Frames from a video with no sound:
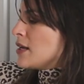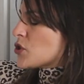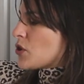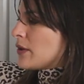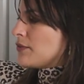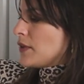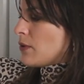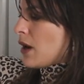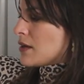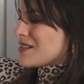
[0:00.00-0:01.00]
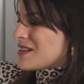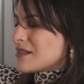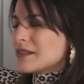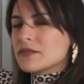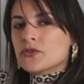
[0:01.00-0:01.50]
So if you are
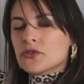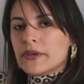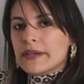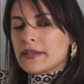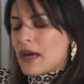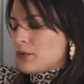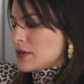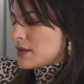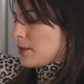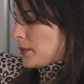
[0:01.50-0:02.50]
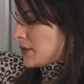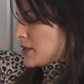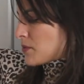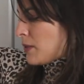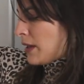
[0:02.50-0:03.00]
sensitive to it, I would skip on
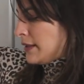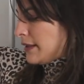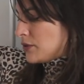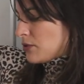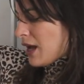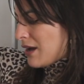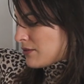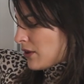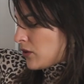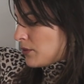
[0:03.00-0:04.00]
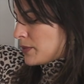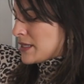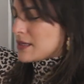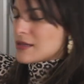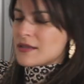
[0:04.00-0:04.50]
this one. They do have other
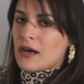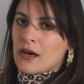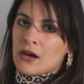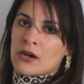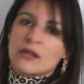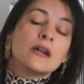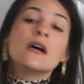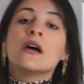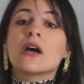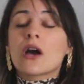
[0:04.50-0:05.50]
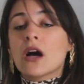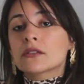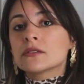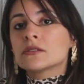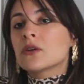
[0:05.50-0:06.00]
pieces that are
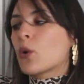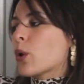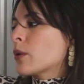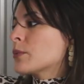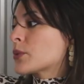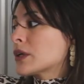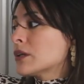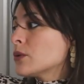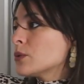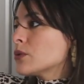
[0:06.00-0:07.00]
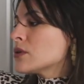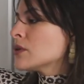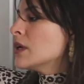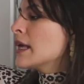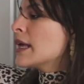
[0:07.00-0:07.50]
cotton or merino
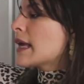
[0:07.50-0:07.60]
wool.